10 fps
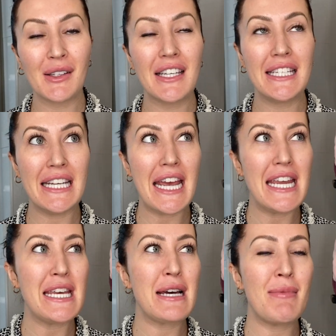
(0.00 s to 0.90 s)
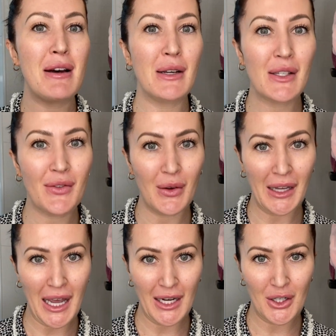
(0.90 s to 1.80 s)
today about
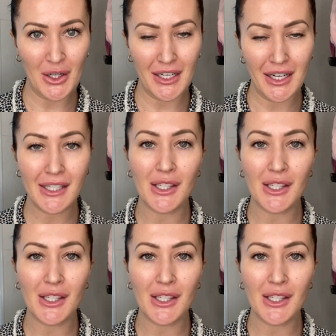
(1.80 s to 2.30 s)
exfoliation.